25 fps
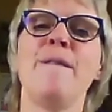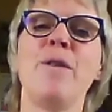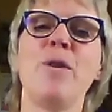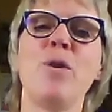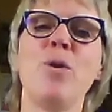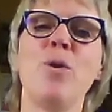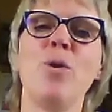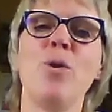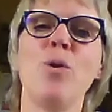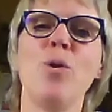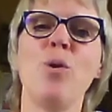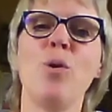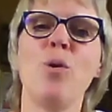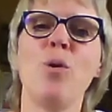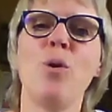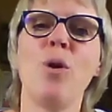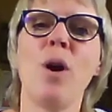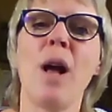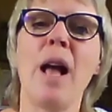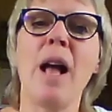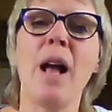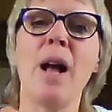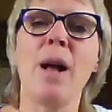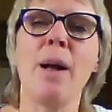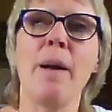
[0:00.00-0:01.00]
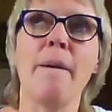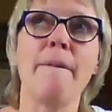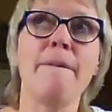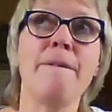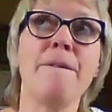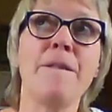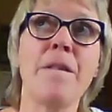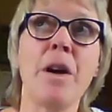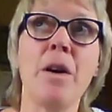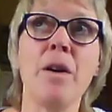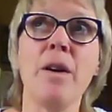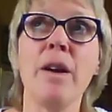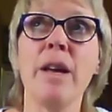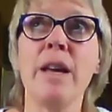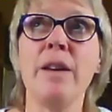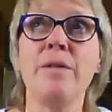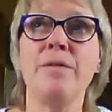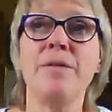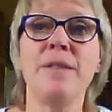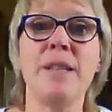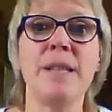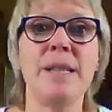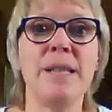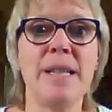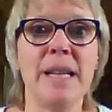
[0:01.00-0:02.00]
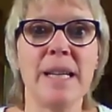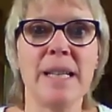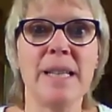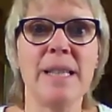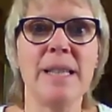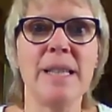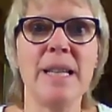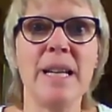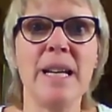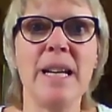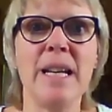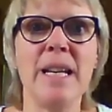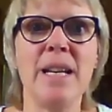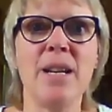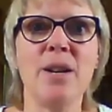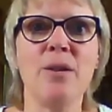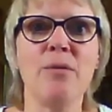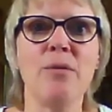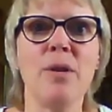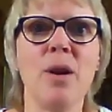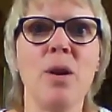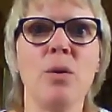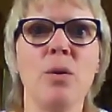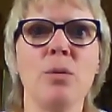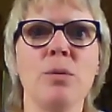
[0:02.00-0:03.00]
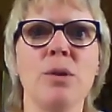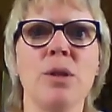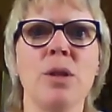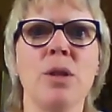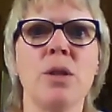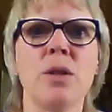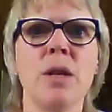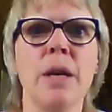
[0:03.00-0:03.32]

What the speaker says: for 5 to 16-year-olds